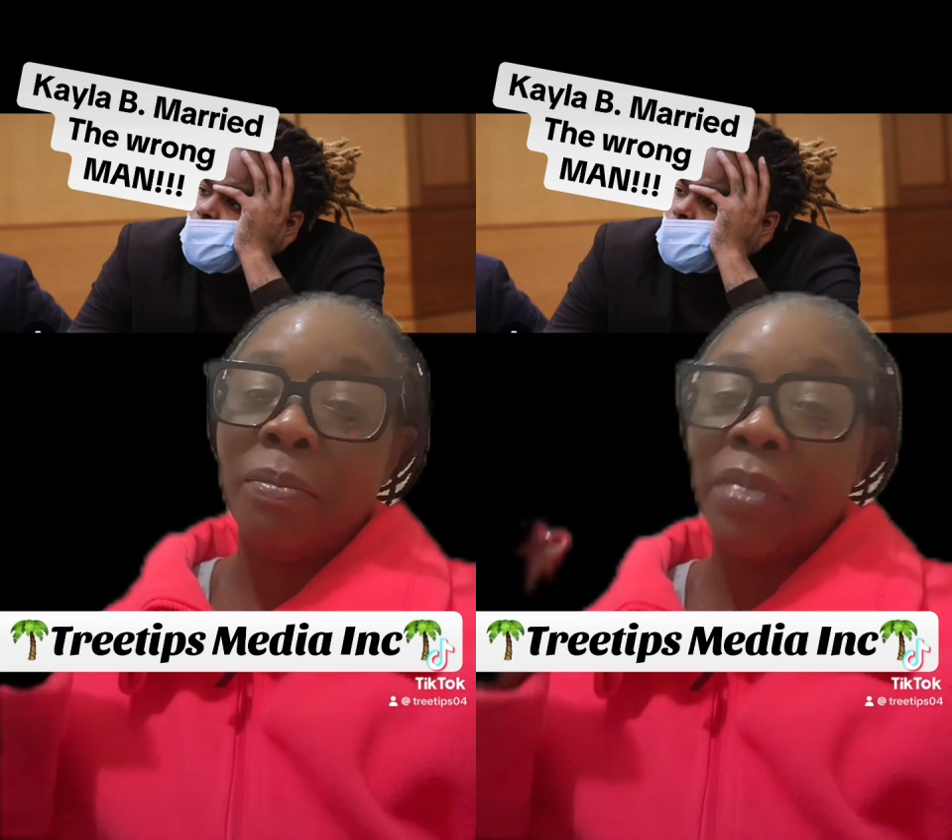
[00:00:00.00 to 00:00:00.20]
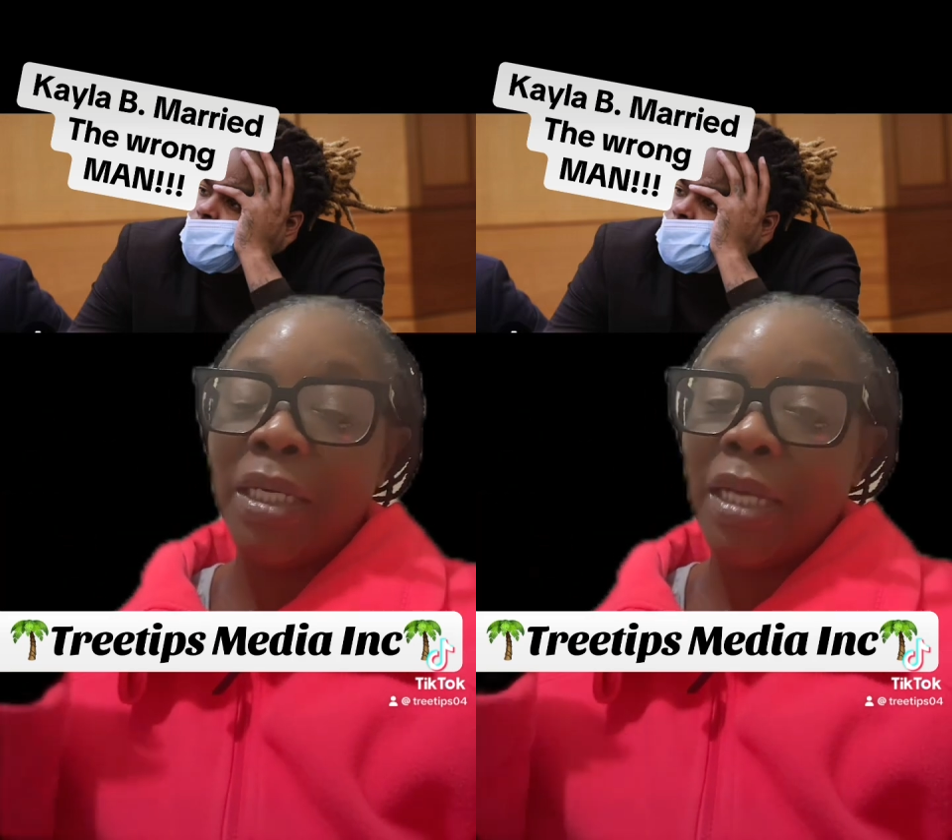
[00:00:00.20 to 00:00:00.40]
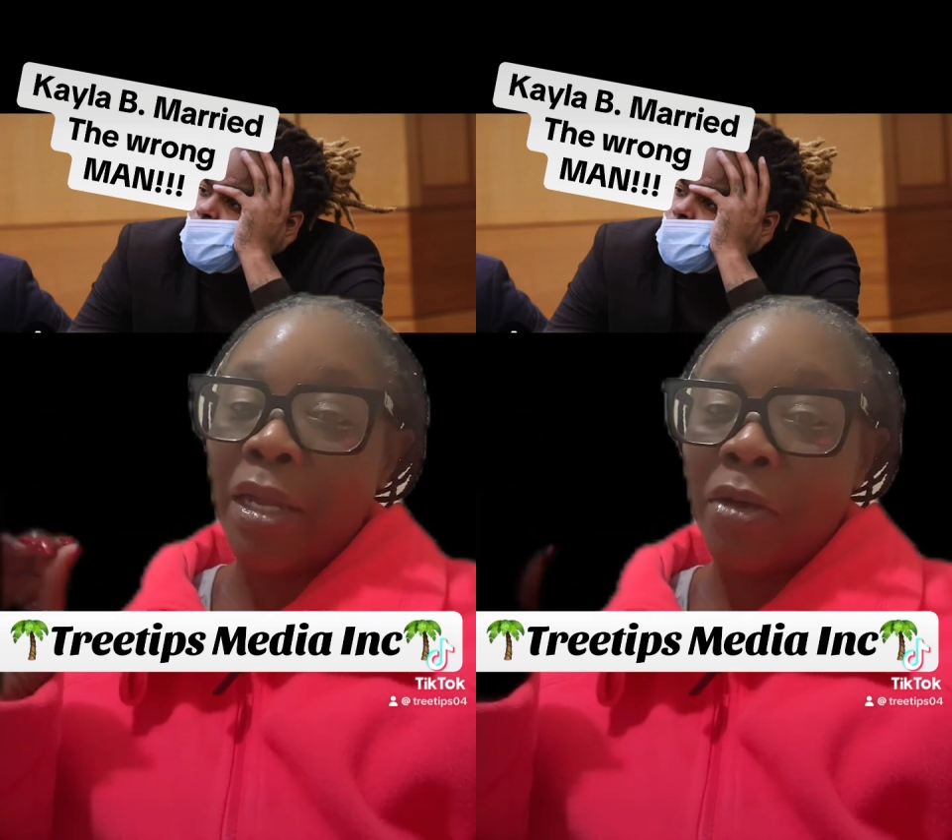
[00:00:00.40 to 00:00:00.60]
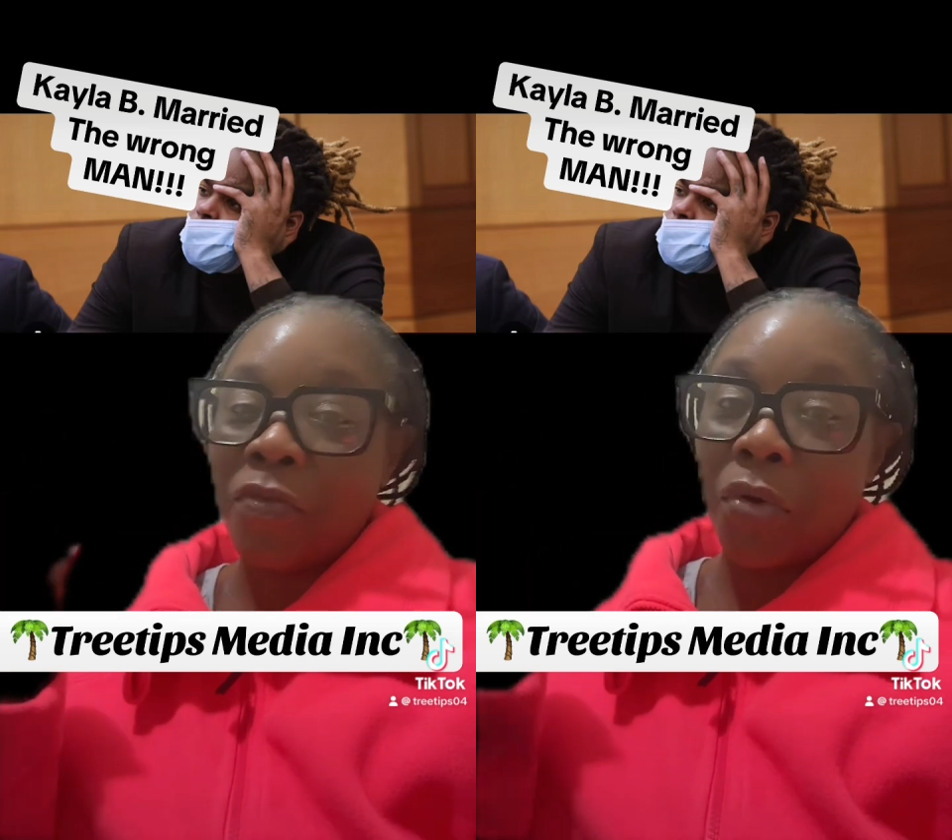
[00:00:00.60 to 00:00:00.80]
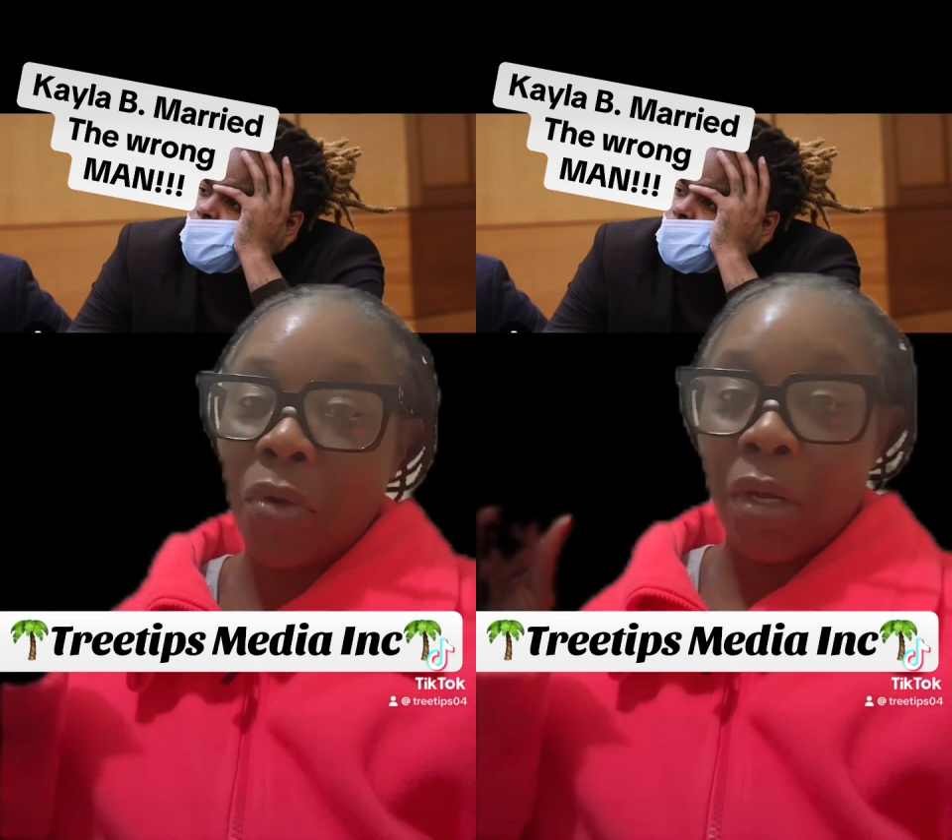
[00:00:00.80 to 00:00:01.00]
be down
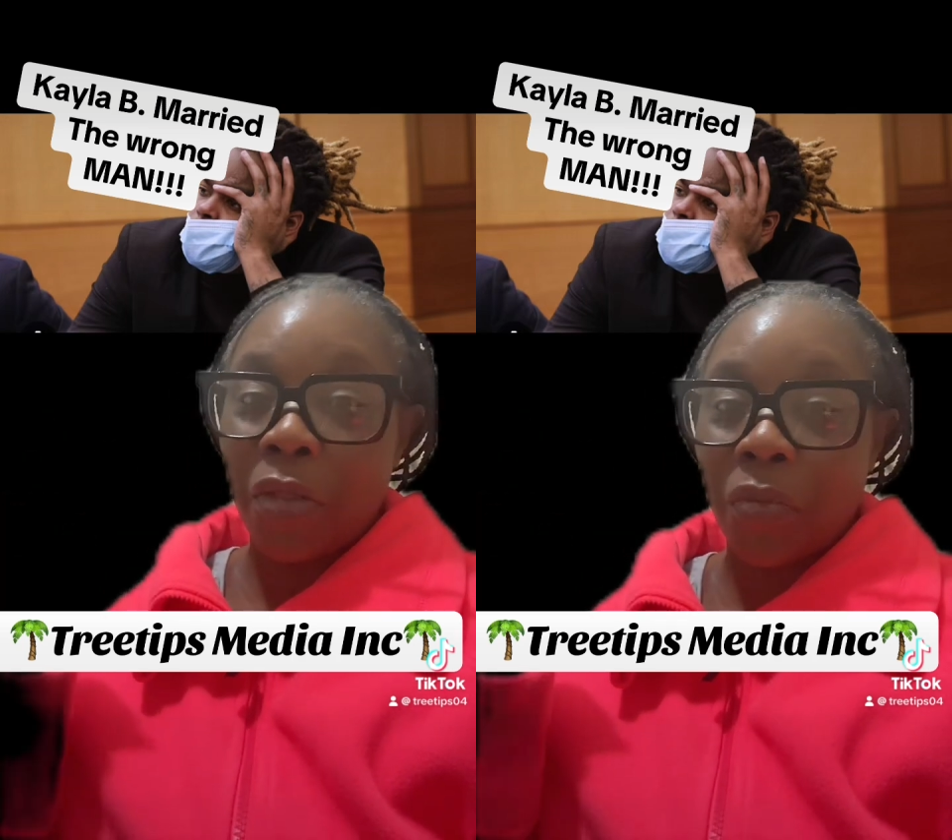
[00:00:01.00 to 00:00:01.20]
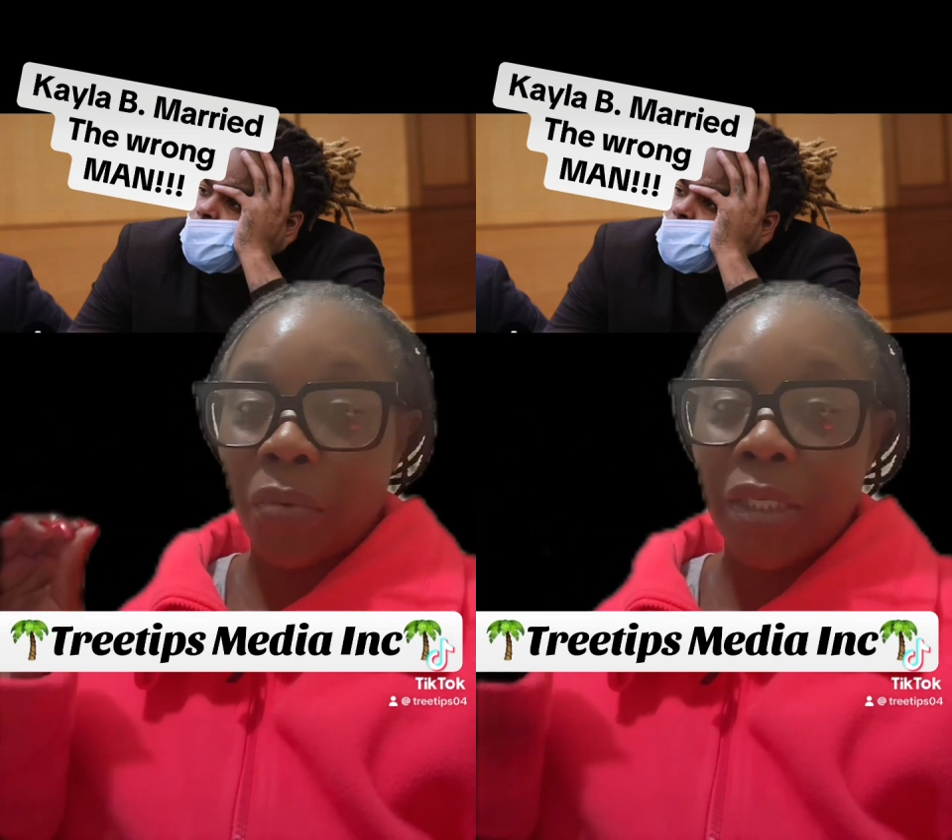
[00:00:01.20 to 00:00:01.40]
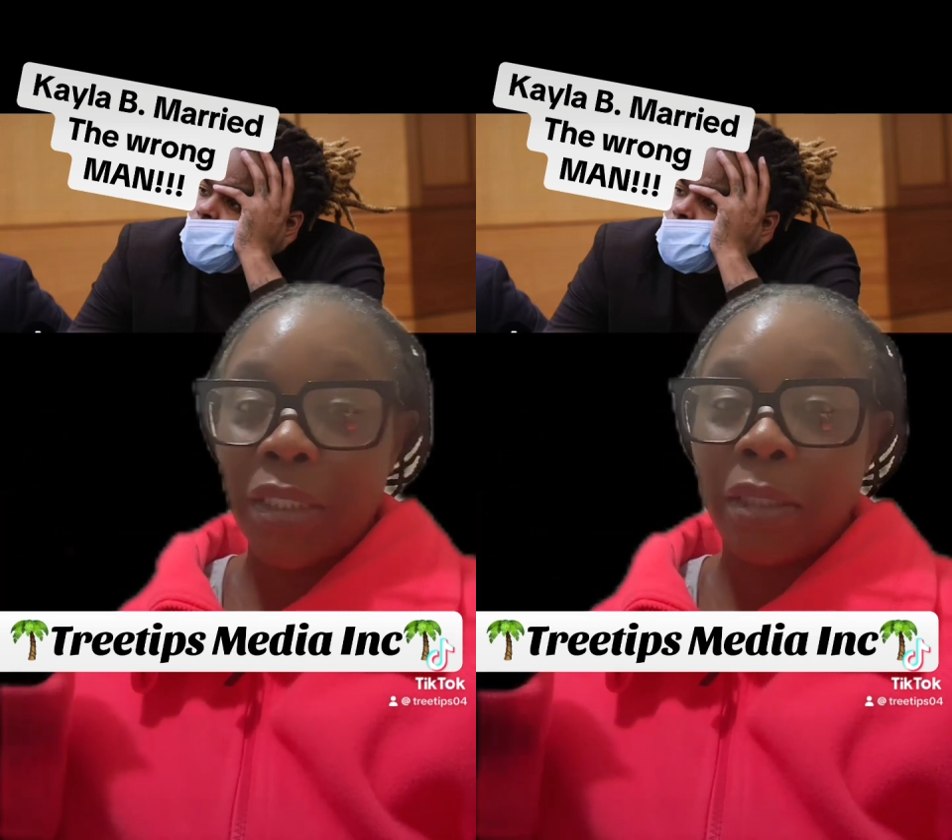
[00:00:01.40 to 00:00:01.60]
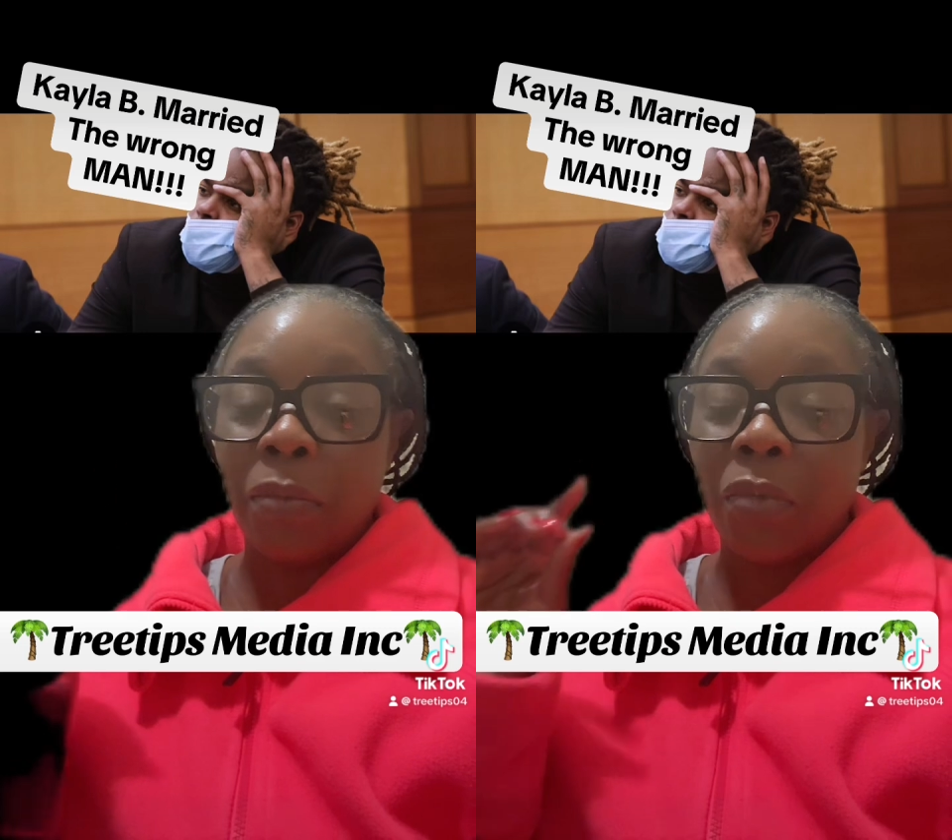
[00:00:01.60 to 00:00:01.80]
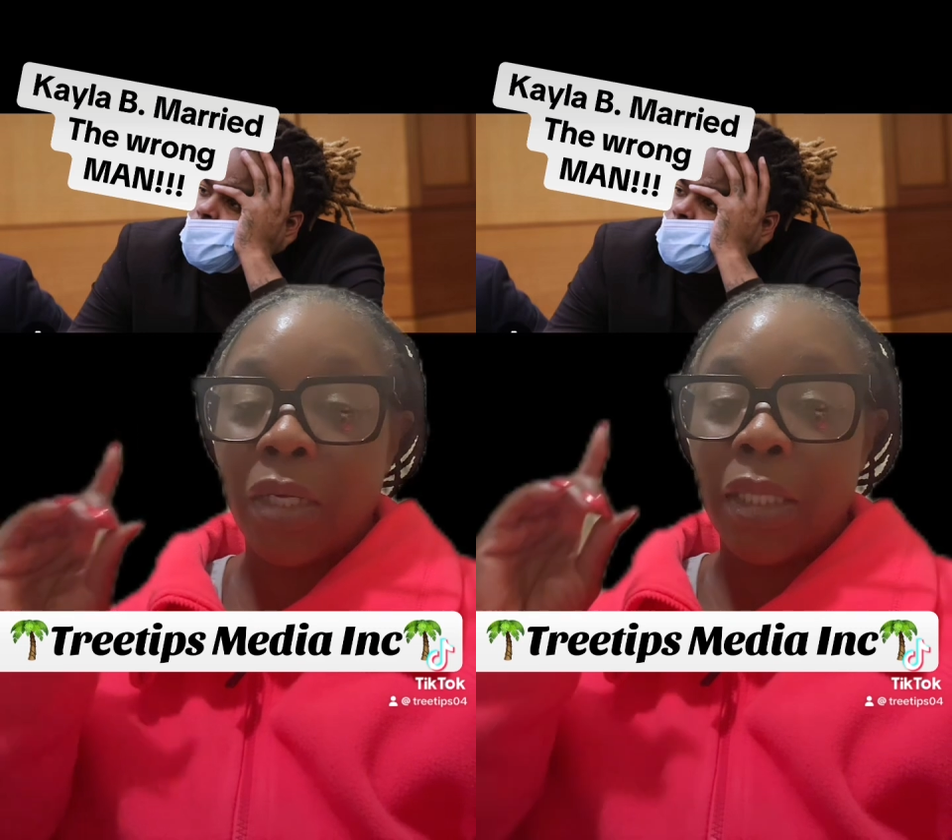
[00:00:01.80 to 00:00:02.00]
for a
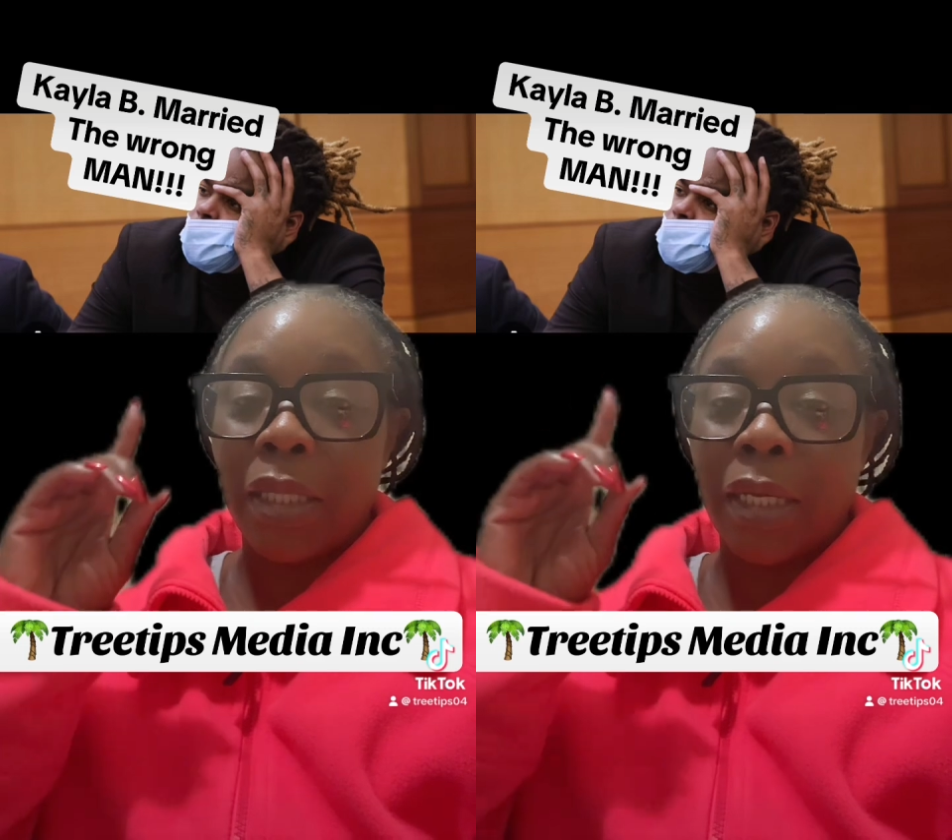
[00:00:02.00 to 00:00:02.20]
threesome with